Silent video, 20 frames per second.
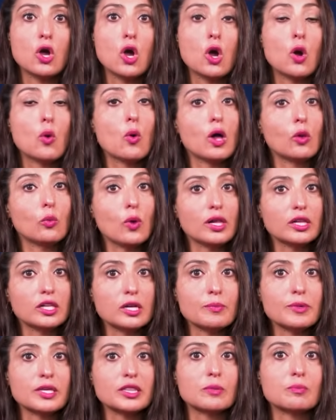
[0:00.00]
While
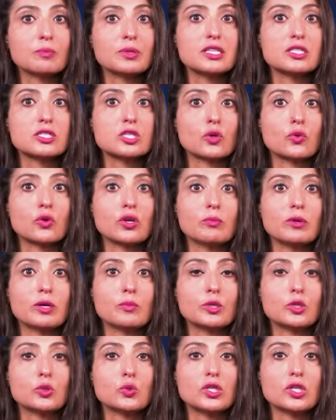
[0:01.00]
welcoming the peace agreement
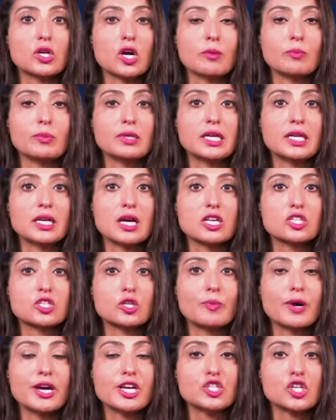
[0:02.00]
between Armenia and
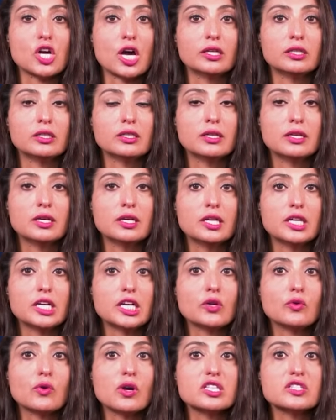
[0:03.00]
Azerbaijan,
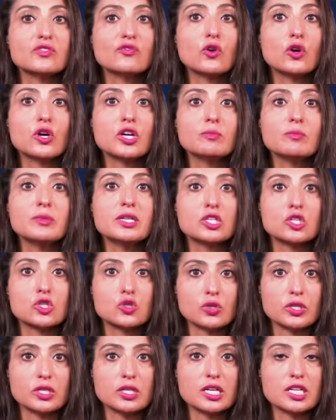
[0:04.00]
Iran's foreign
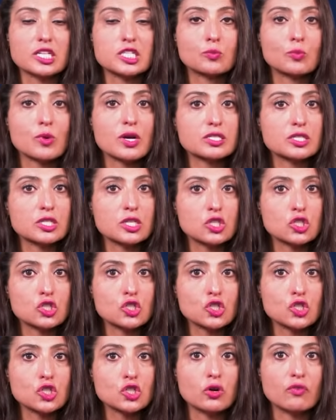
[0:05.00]
ministry expressed
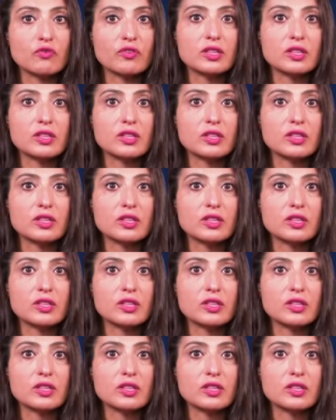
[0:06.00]
concern over the